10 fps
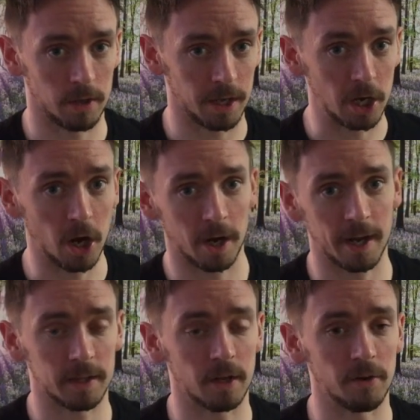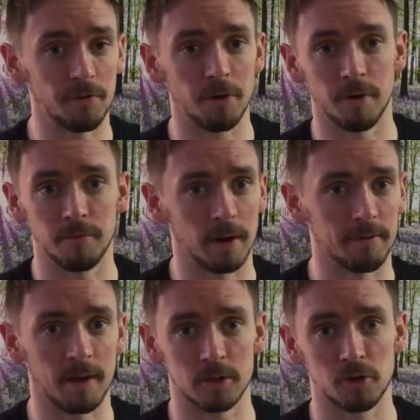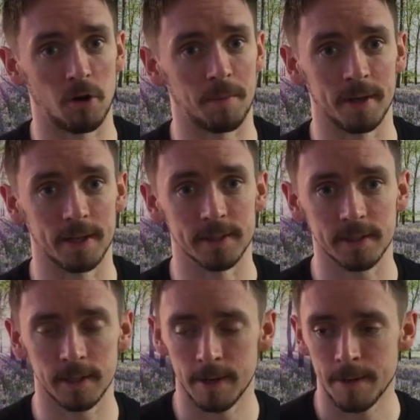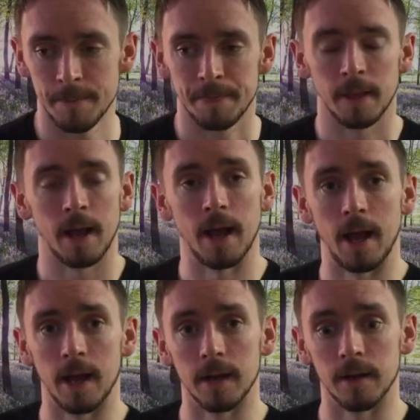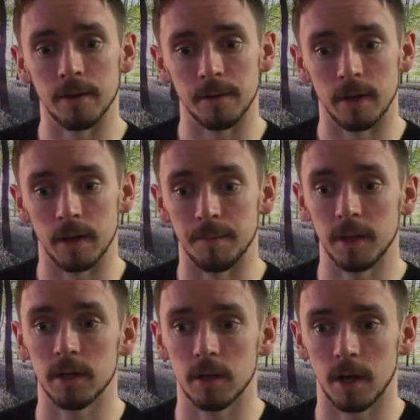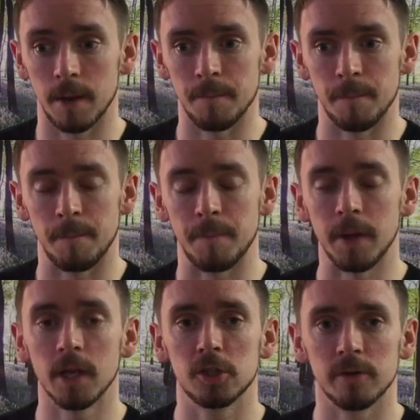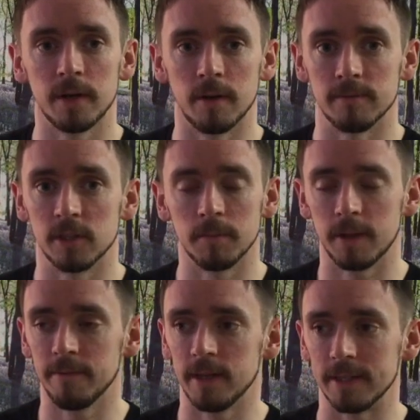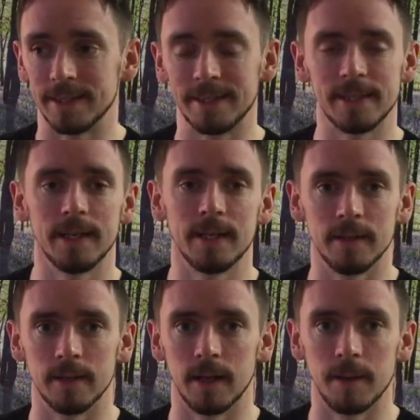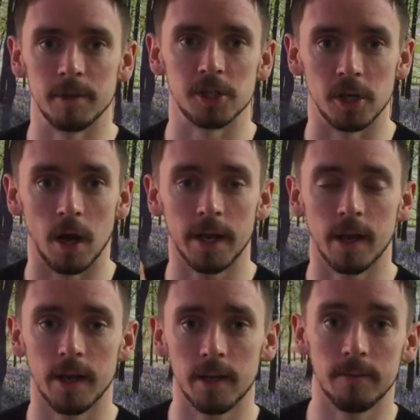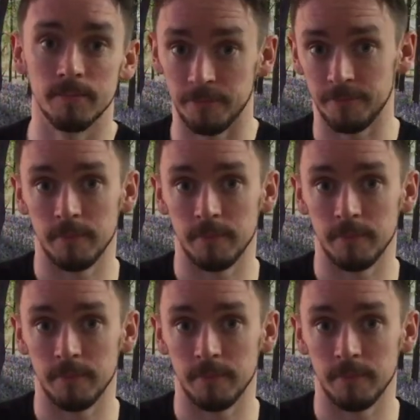Okay, you gotta get to the root of whatever that trauma is. And in the meantime, picture it, give it a silly image. I